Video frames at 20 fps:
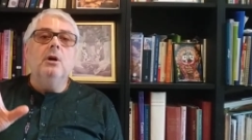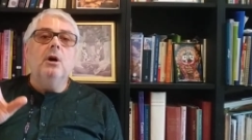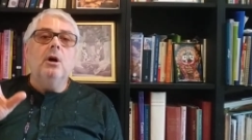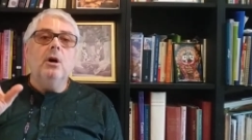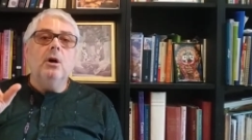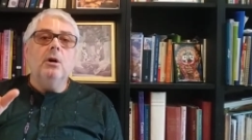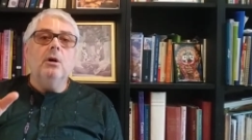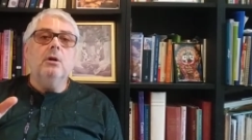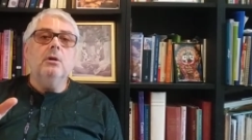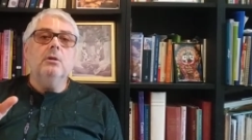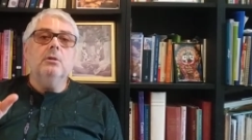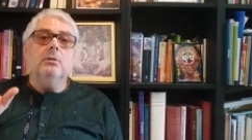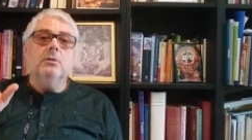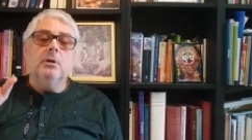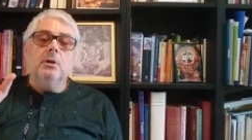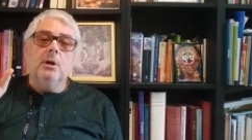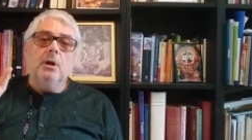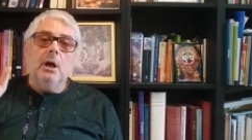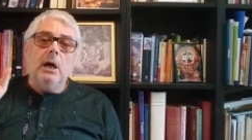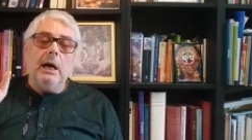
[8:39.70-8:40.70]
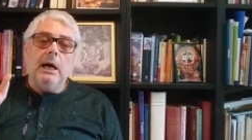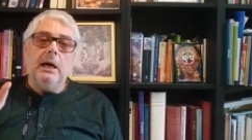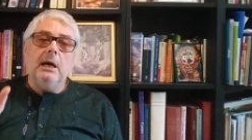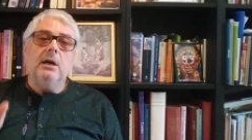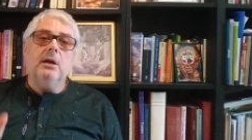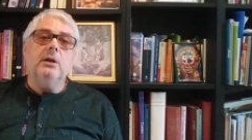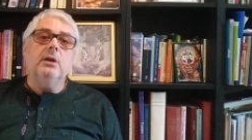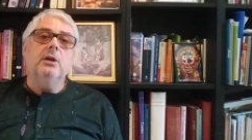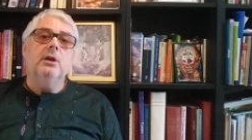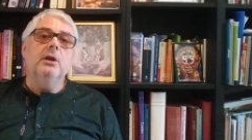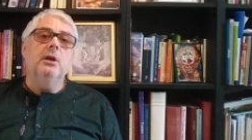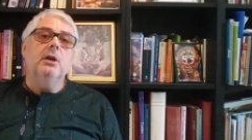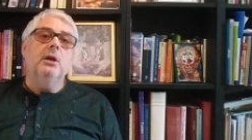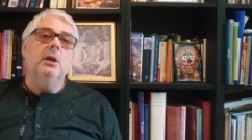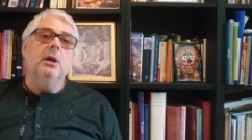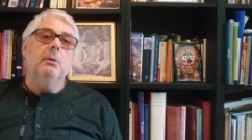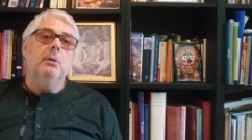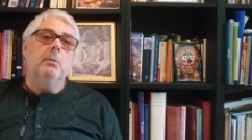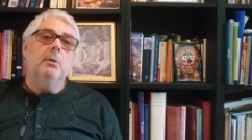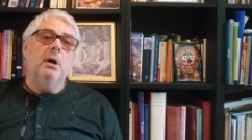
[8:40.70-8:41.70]
or uh,
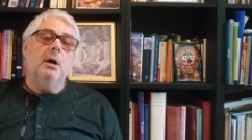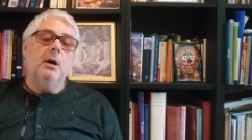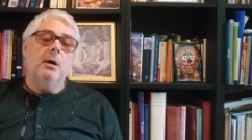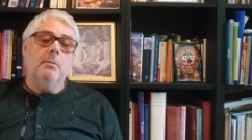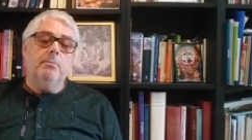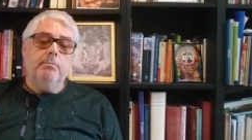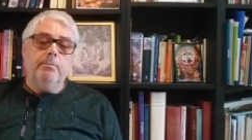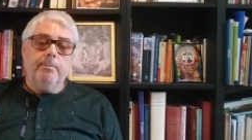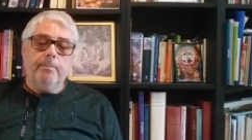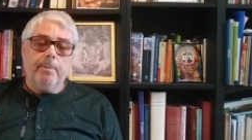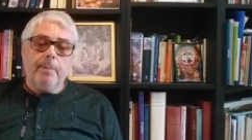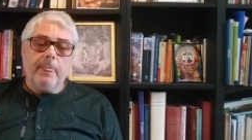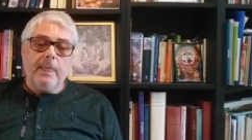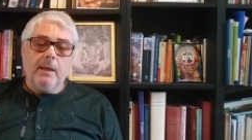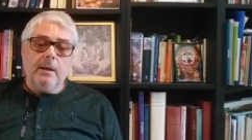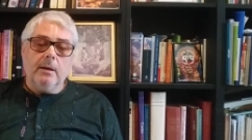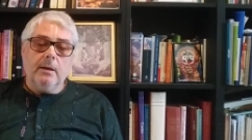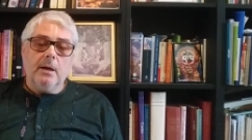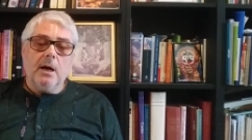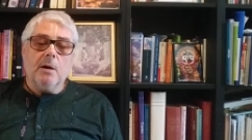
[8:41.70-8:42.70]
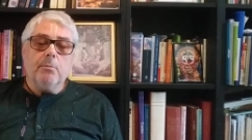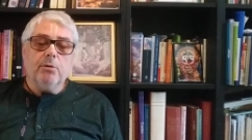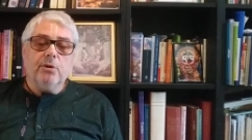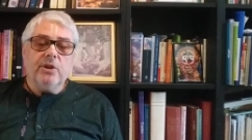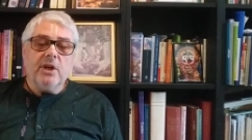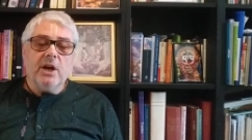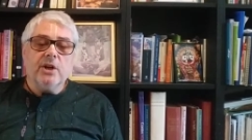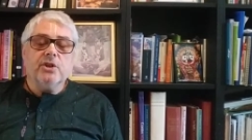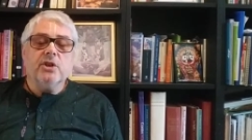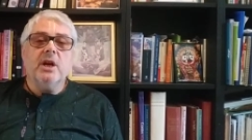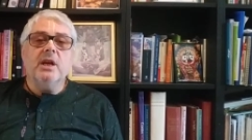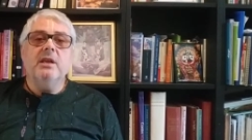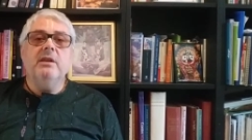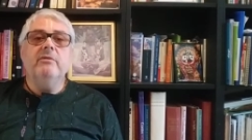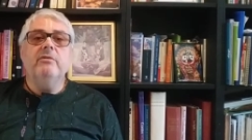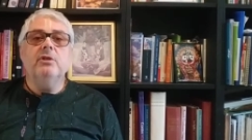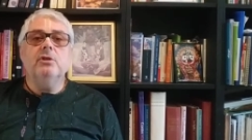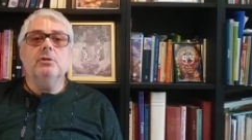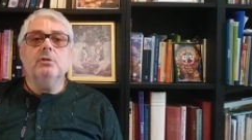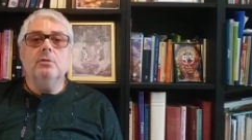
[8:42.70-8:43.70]
um, Garbhodakshayi
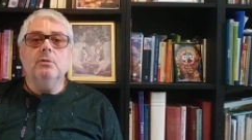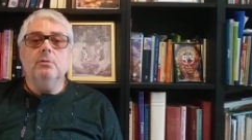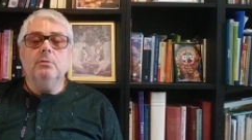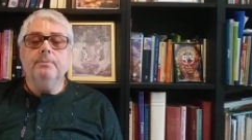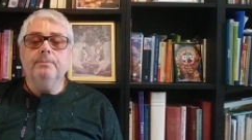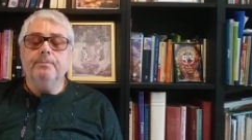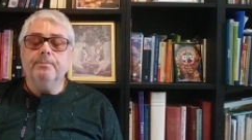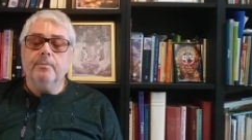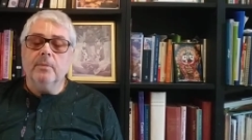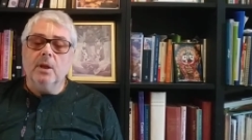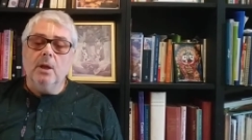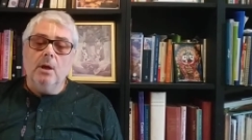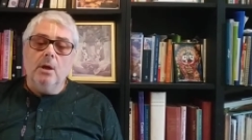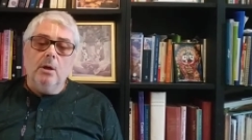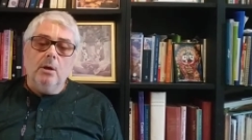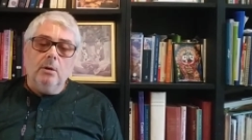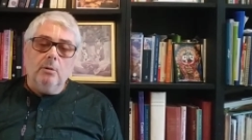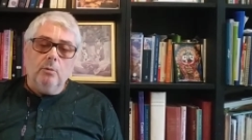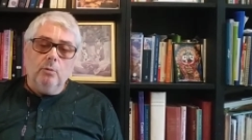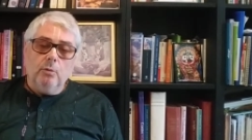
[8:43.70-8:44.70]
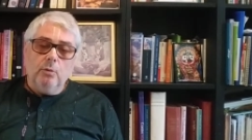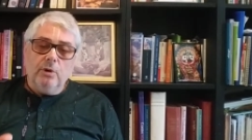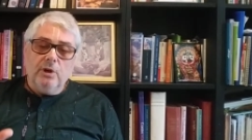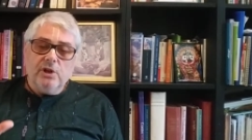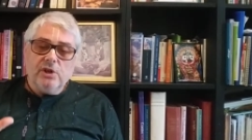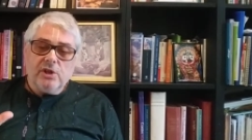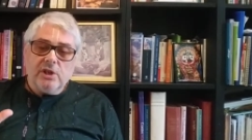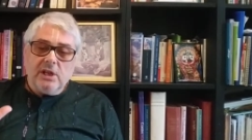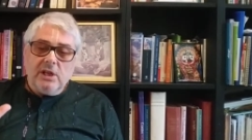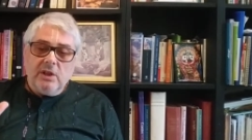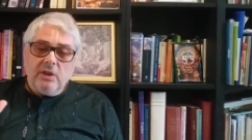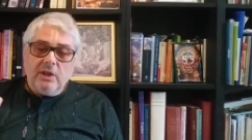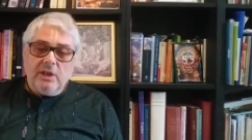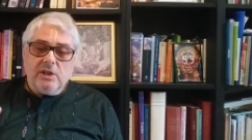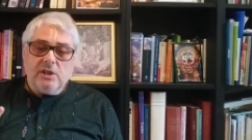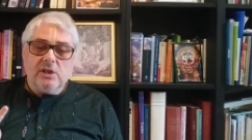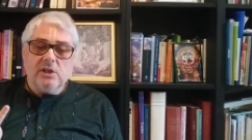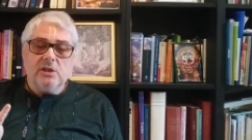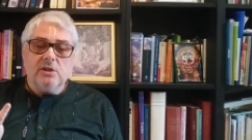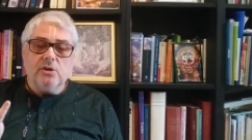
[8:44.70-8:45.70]
Vishnu, who is in
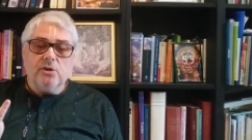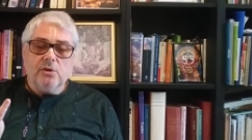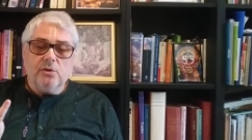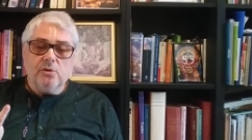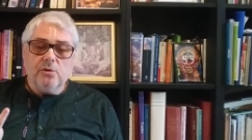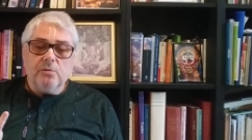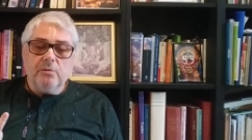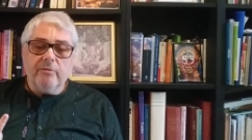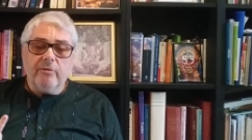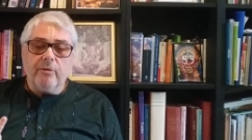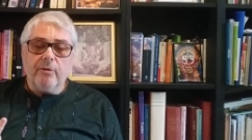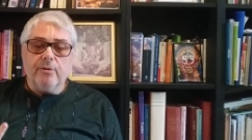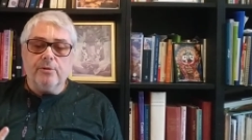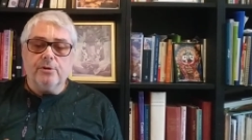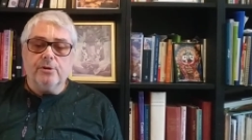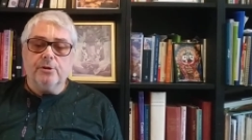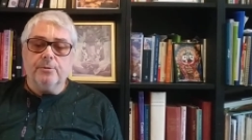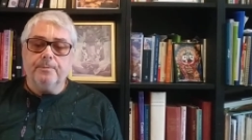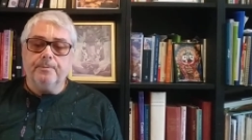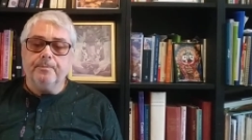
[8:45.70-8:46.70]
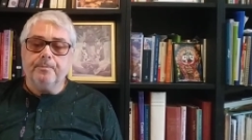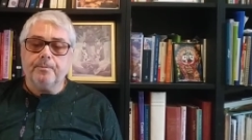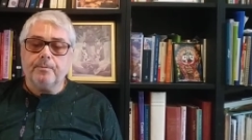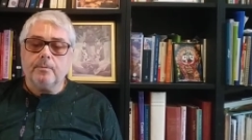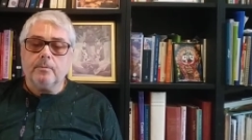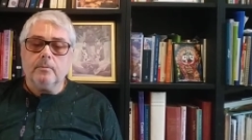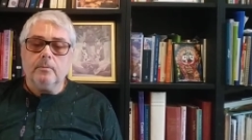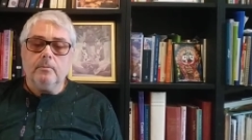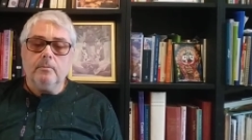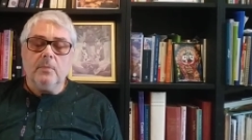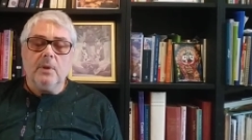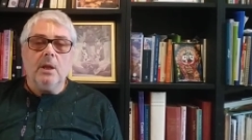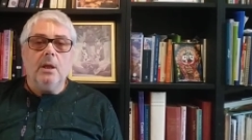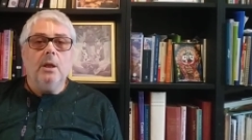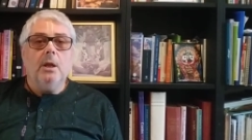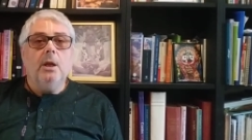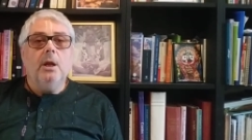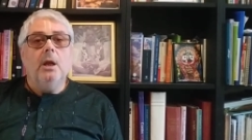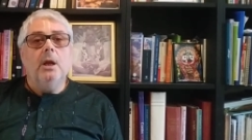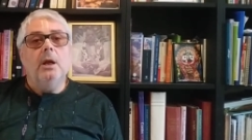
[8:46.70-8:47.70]
this universe.
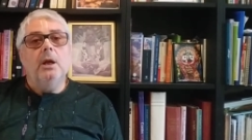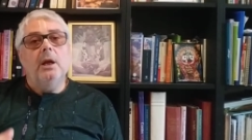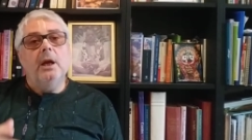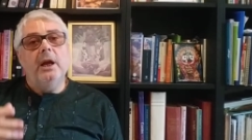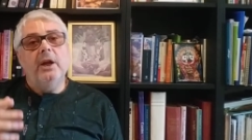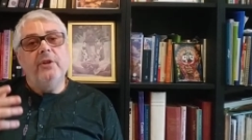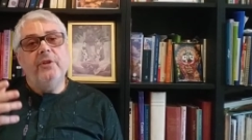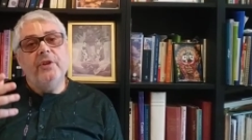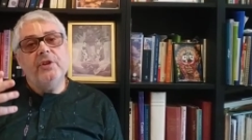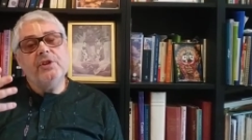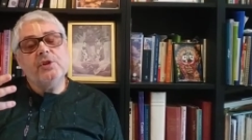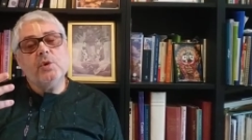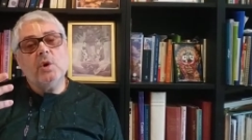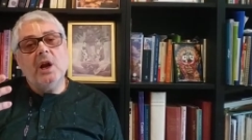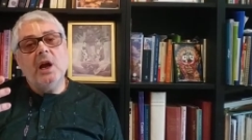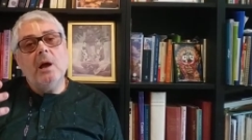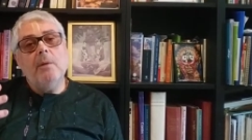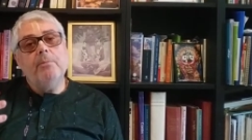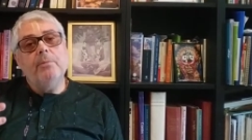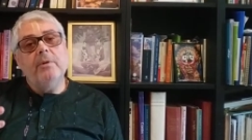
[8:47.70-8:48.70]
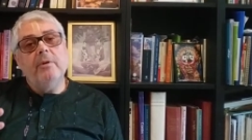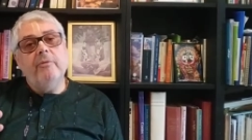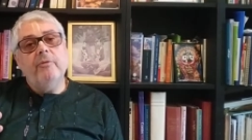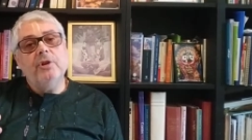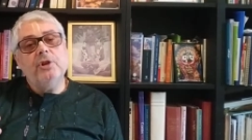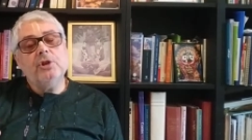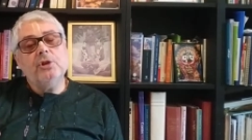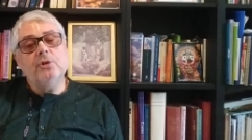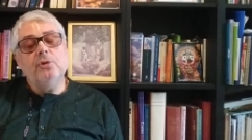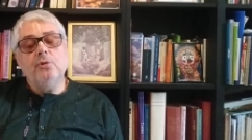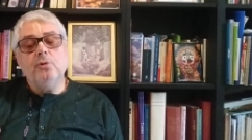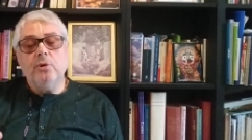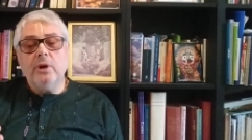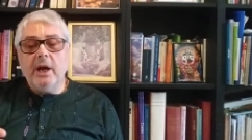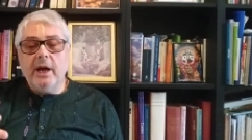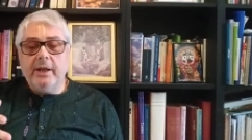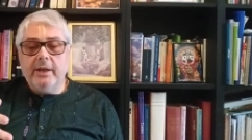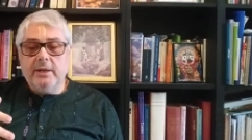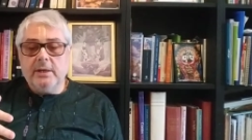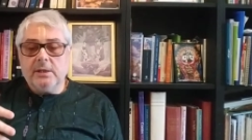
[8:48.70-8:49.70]
It describes Vishnu
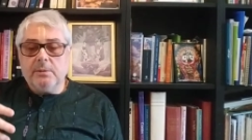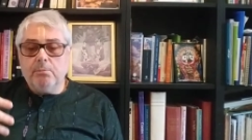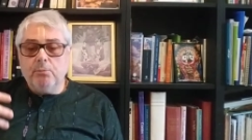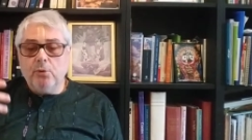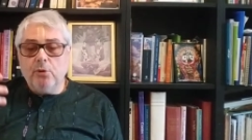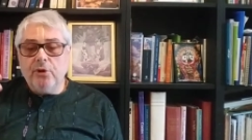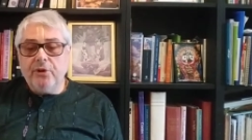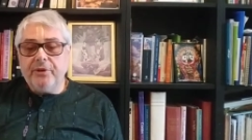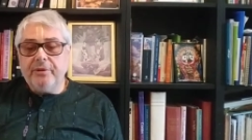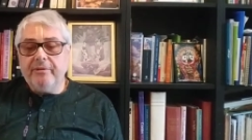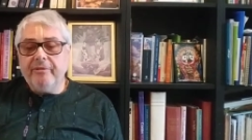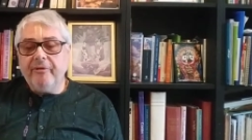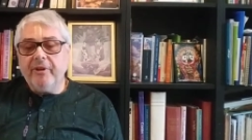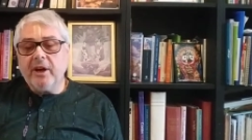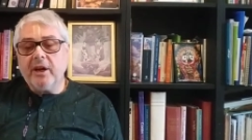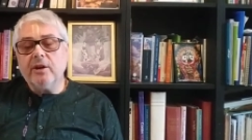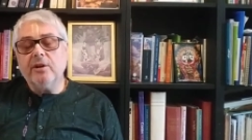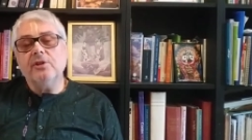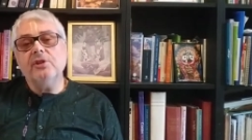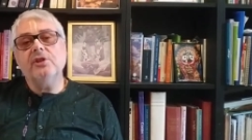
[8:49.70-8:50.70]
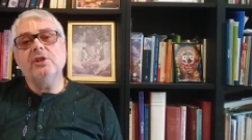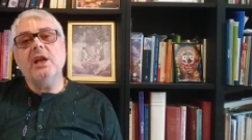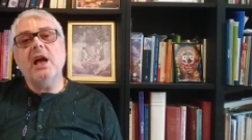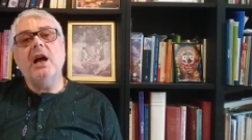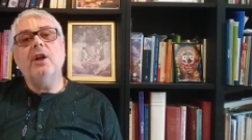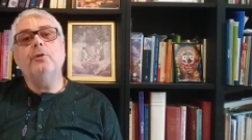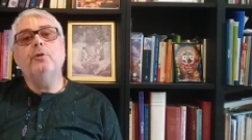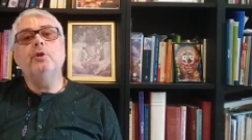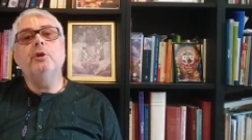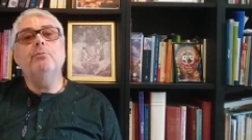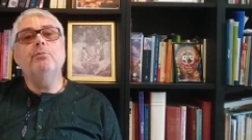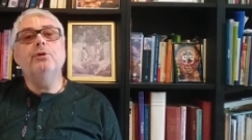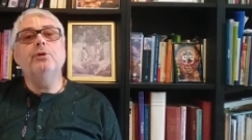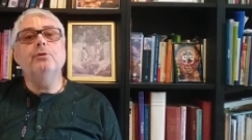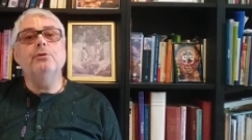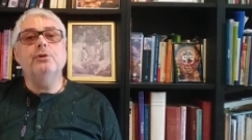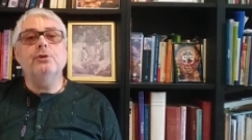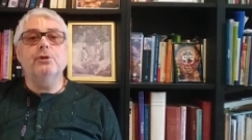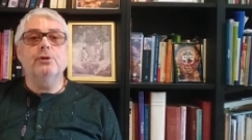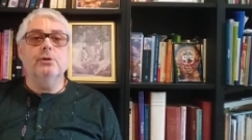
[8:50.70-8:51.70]
and his multifarious
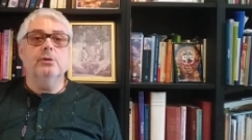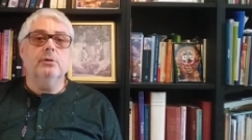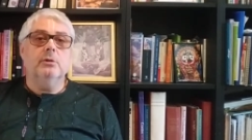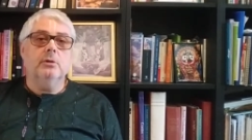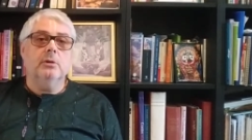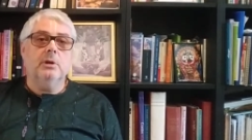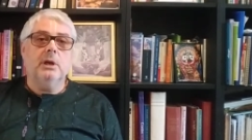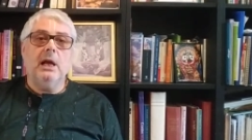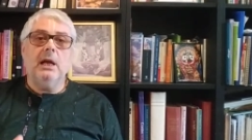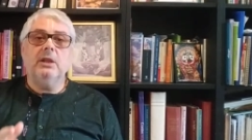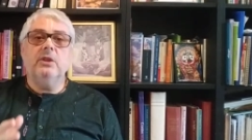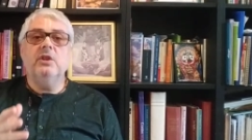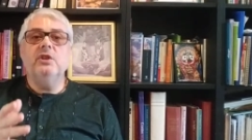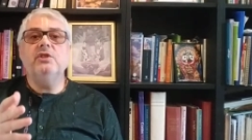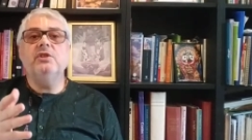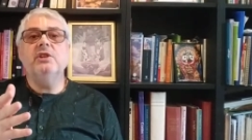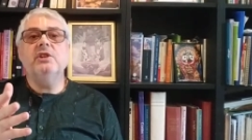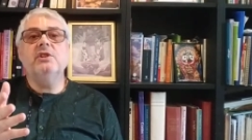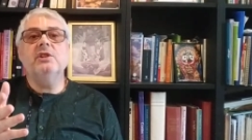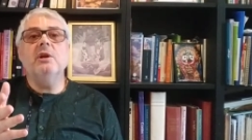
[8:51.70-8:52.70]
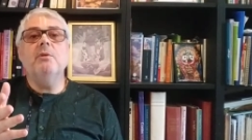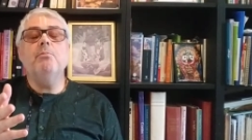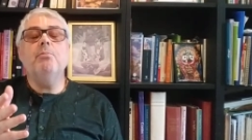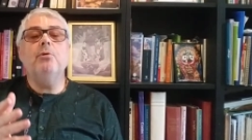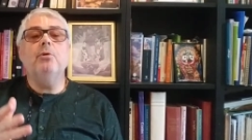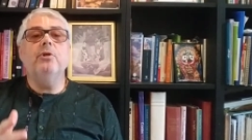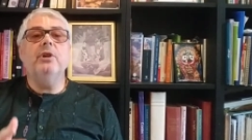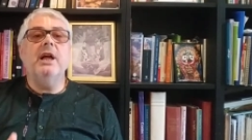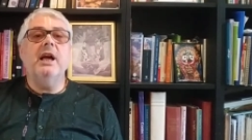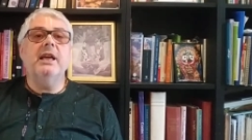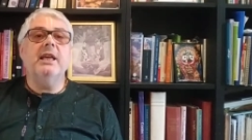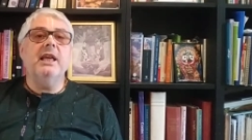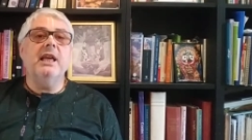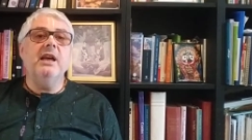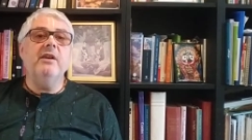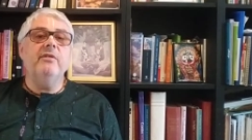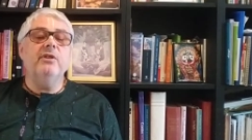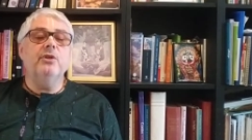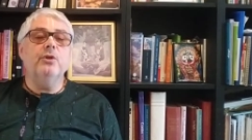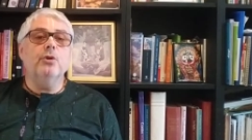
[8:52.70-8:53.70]
attributes, like this example I
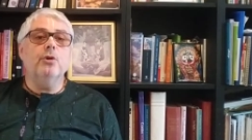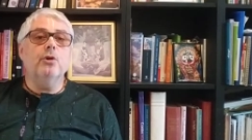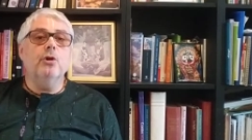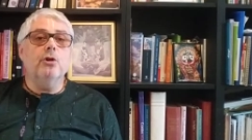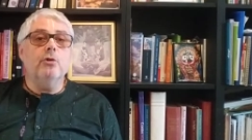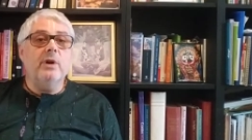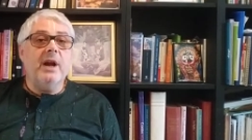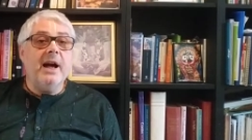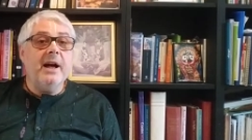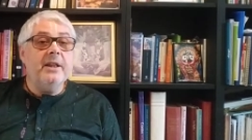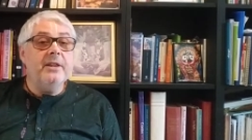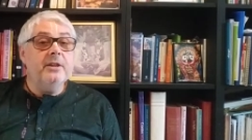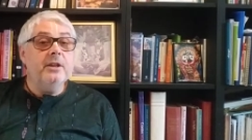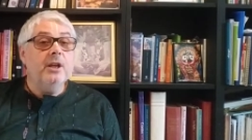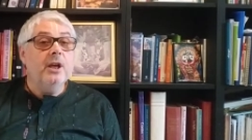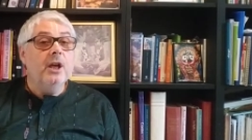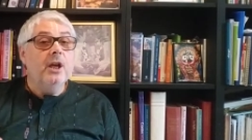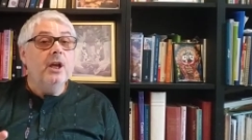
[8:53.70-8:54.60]
gave in the Quran.